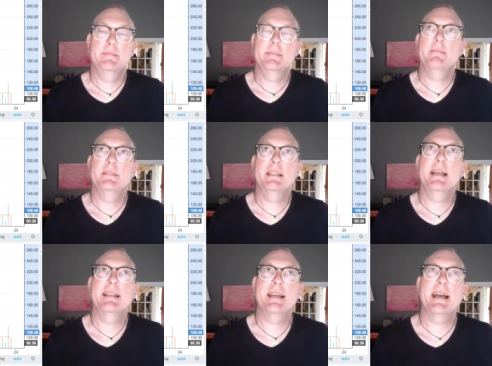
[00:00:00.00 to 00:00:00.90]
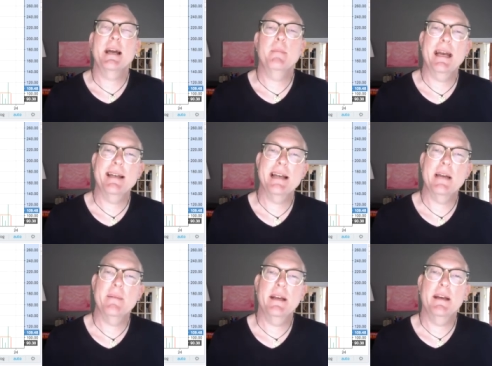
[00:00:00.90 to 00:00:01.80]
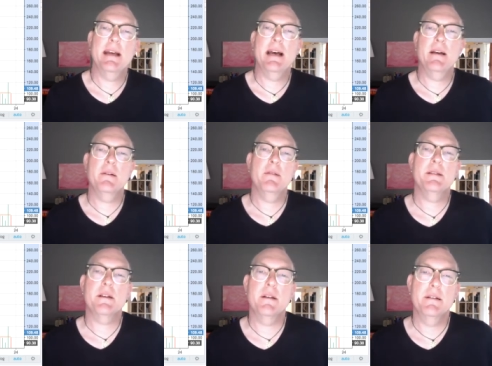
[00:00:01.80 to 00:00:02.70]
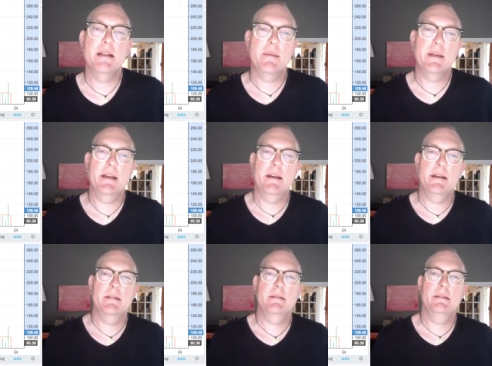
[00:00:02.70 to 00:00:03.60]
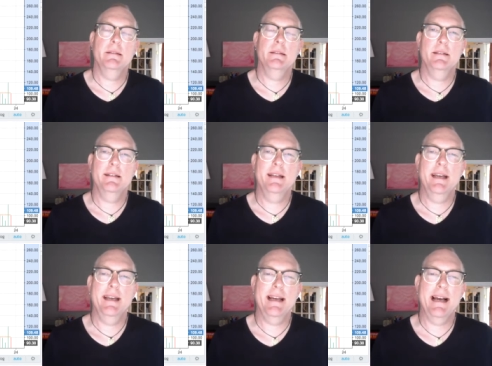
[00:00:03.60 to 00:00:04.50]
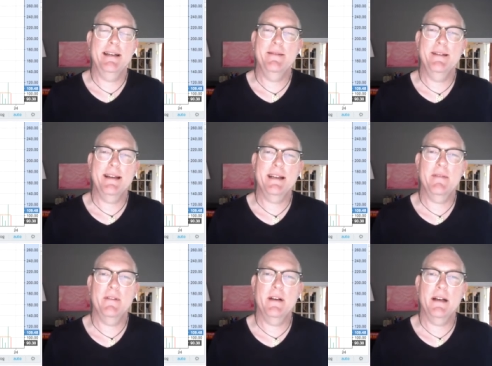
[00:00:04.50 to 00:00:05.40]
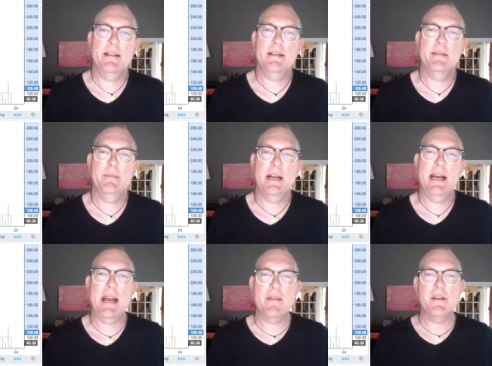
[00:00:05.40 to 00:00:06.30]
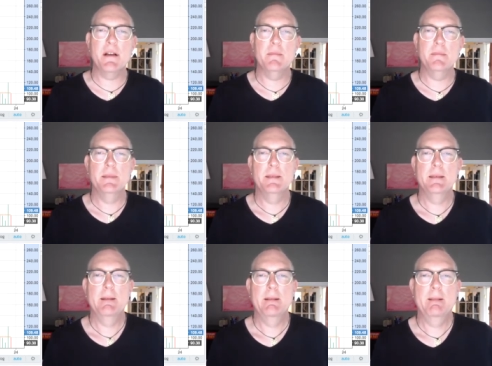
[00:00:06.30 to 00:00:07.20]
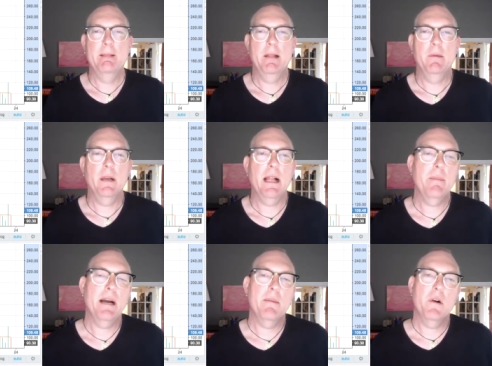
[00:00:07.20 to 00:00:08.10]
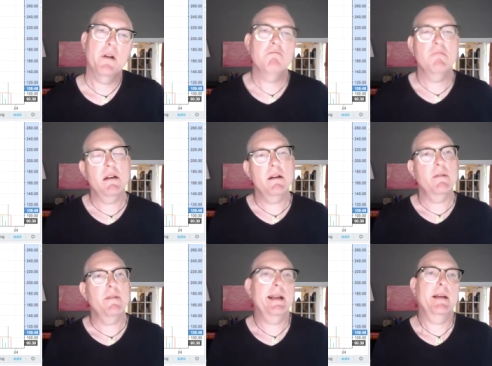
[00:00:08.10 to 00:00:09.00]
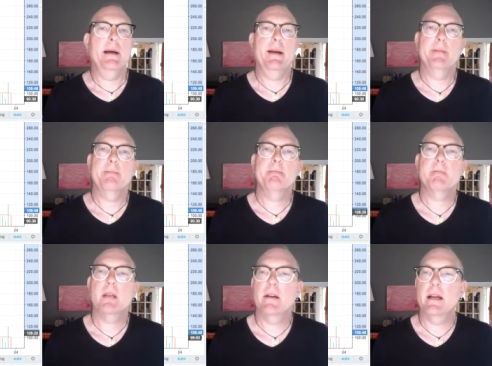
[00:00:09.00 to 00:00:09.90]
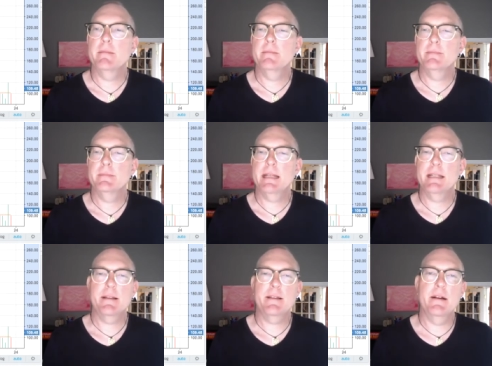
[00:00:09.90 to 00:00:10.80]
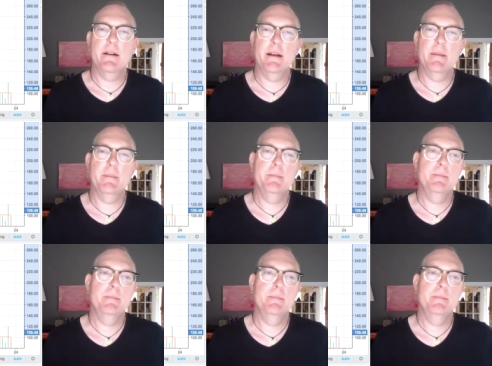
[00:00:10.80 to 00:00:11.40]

I'm saying it's not a bad time to get in. I don't know if it's a good time to get in. Again, I do not give advice, but I have some. Will I buy more? I don't know. Thinking about it. All right. That's Ethereum.